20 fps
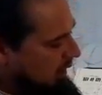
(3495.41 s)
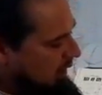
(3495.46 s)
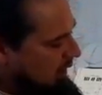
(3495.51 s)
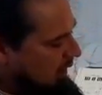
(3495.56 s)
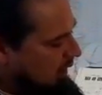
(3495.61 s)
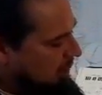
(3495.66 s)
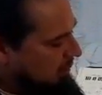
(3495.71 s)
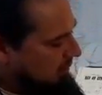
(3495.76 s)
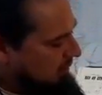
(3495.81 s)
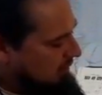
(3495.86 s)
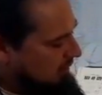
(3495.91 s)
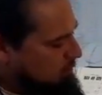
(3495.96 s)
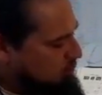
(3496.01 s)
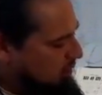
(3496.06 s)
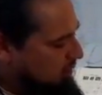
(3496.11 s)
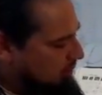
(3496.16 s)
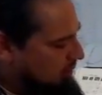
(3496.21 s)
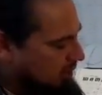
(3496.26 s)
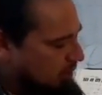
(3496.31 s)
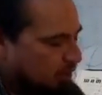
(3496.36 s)
but this
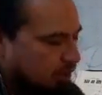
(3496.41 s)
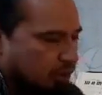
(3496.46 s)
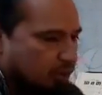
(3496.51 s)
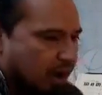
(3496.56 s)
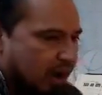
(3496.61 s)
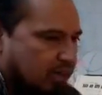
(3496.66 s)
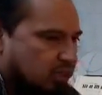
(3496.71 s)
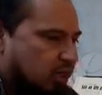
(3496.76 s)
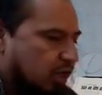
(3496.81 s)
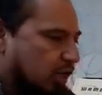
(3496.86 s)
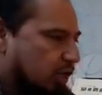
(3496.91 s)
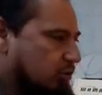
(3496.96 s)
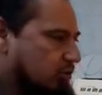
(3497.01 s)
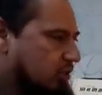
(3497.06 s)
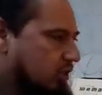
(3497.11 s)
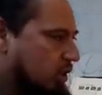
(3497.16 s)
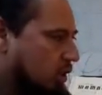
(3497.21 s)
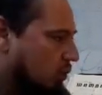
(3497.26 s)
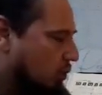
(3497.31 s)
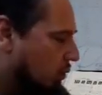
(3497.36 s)
one over here, you're actually
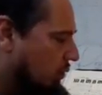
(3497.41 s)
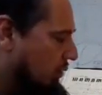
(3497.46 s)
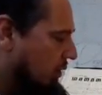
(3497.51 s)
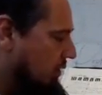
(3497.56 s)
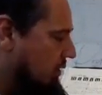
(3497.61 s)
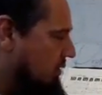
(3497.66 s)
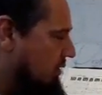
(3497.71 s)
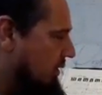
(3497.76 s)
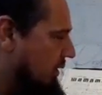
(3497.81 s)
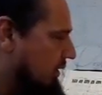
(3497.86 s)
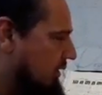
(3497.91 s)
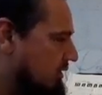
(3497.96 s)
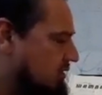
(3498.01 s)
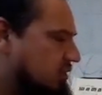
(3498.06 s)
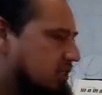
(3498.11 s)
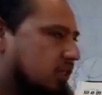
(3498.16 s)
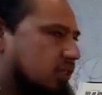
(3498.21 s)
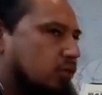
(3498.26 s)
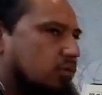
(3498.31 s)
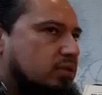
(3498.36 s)
using a chord and a
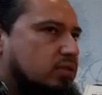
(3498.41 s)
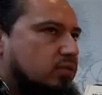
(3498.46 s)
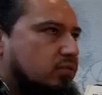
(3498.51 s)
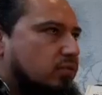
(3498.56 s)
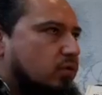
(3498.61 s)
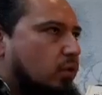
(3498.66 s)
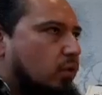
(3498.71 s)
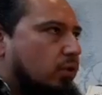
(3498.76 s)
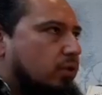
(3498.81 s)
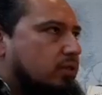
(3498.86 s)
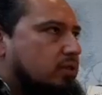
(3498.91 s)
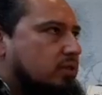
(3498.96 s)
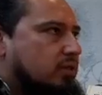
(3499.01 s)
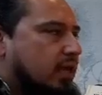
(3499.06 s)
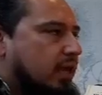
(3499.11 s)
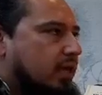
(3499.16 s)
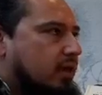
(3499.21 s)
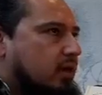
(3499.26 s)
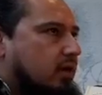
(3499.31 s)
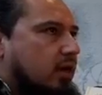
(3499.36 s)
sequence of chords
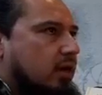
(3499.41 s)
that